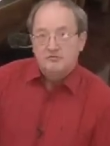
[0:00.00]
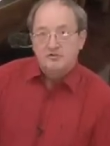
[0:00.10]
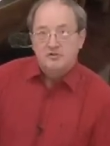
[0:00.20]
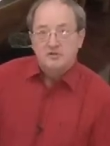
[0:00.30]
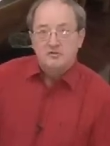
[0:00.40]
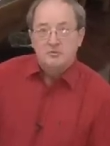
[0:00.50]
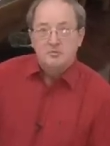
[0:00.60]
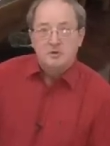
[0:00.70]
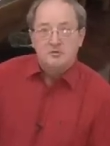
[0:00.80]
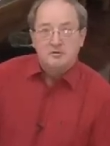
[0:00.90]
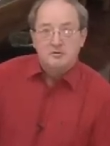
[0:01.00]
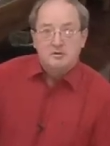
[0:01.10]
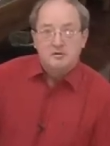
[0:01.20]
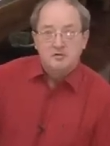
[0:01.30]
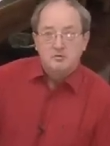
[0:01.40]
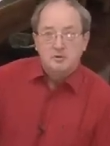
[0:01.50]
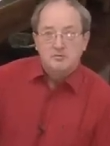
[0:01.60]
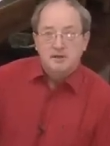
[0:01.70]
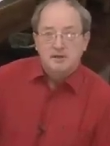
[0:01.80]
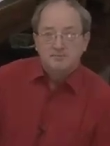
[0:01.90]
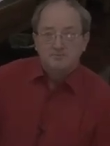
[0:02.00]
of physics from the one that is normally met.